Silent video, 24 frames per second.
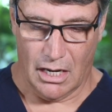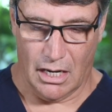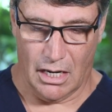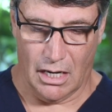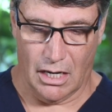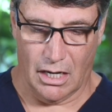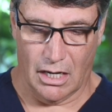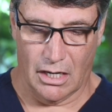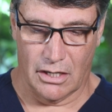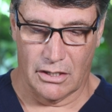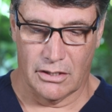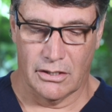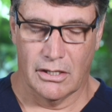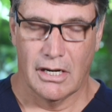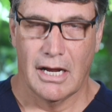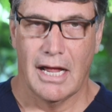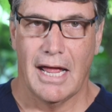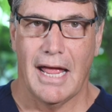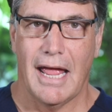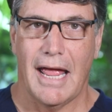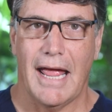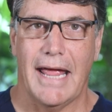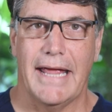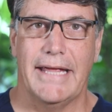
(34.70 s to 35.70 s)
are
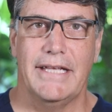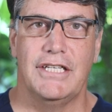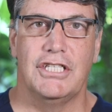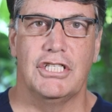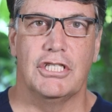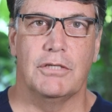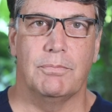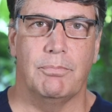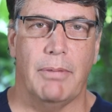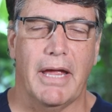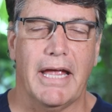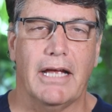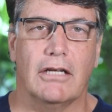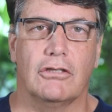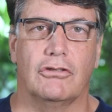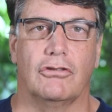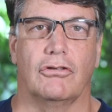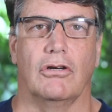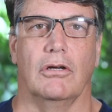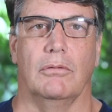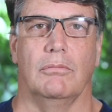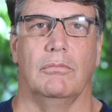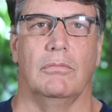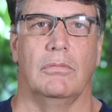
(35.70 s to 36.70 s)
a
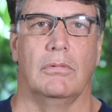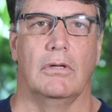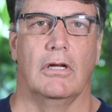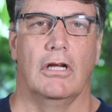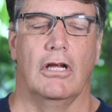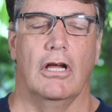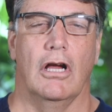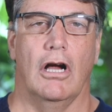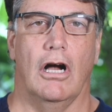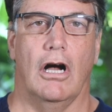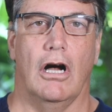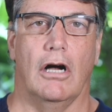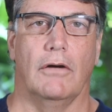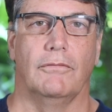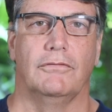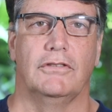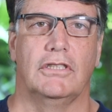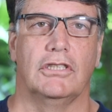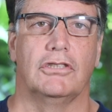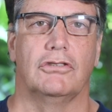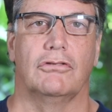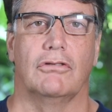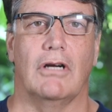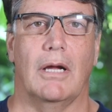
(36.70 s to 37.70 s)
spectrum of
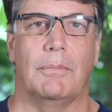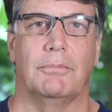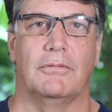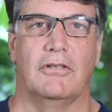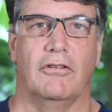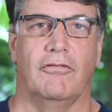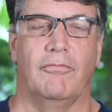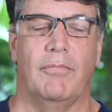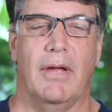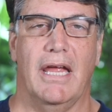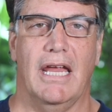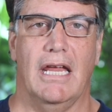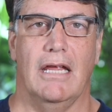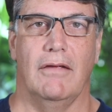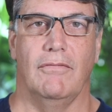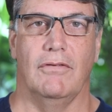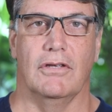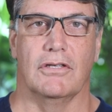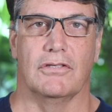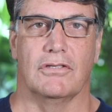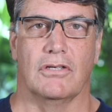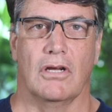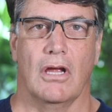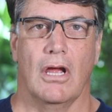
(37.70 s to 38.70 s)
disruptive
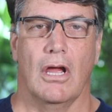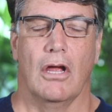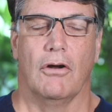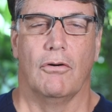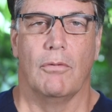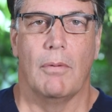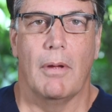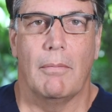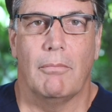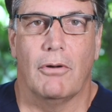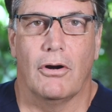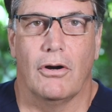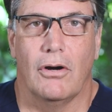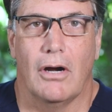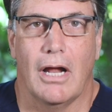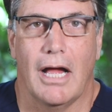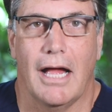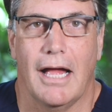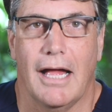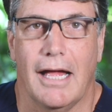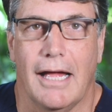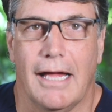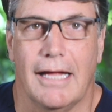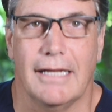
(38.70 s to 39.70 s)
behaviors. Remember,
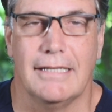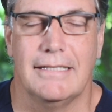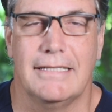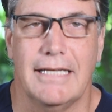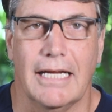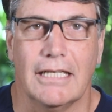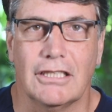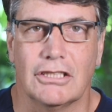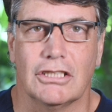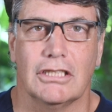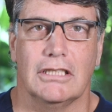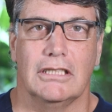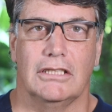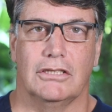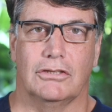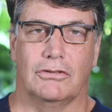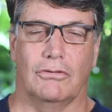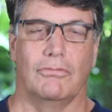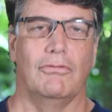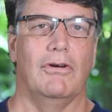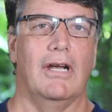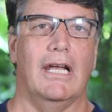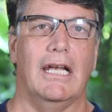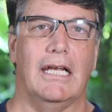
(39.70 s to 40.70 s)
addiction
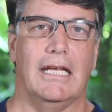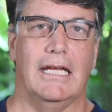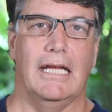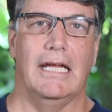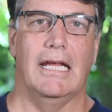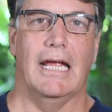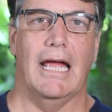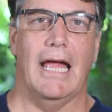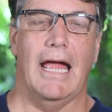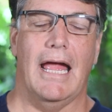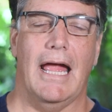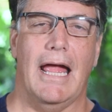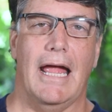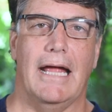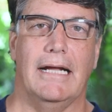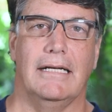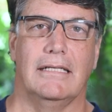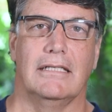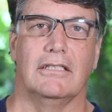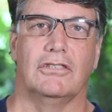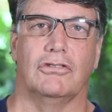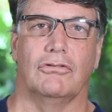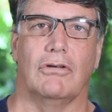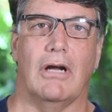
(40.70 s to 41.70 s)
is really a
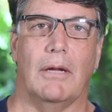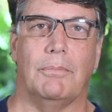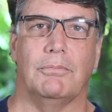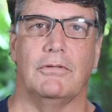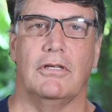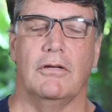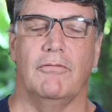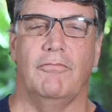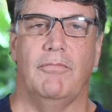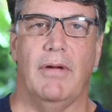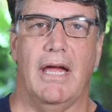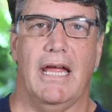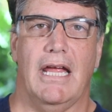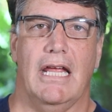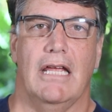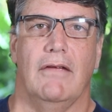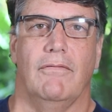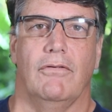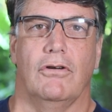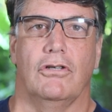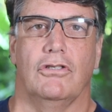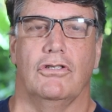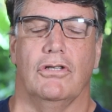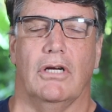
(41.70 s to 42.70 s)
disruptive
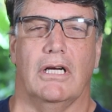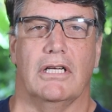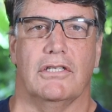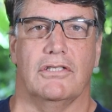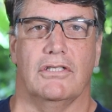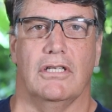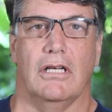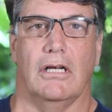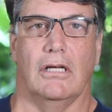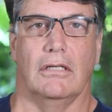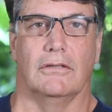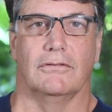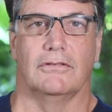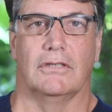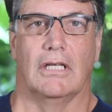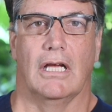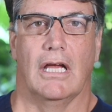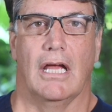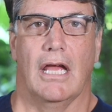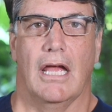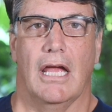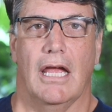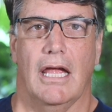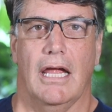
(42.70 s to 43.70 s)
behavior to ourselves.
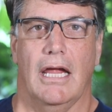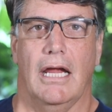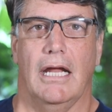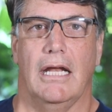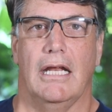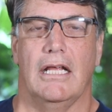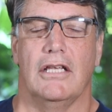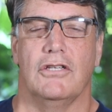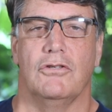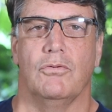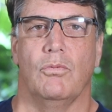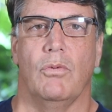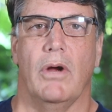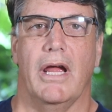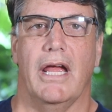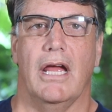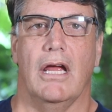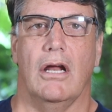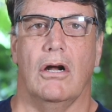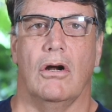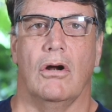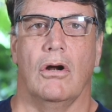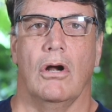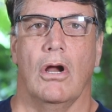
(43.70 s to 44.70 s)
It is
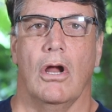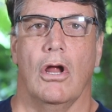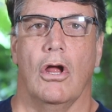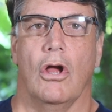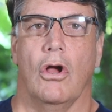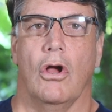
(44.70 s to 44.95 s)
where